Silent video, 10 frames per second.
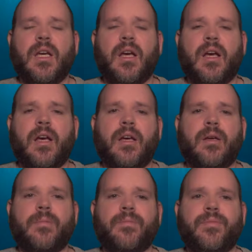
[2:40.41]

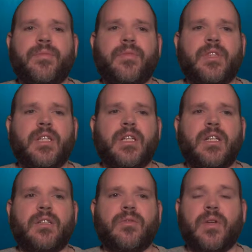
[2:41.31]

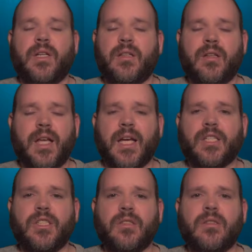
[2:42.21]
There's very little
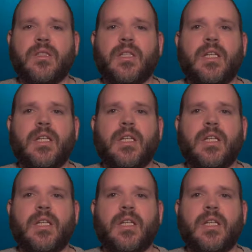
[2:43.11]
action.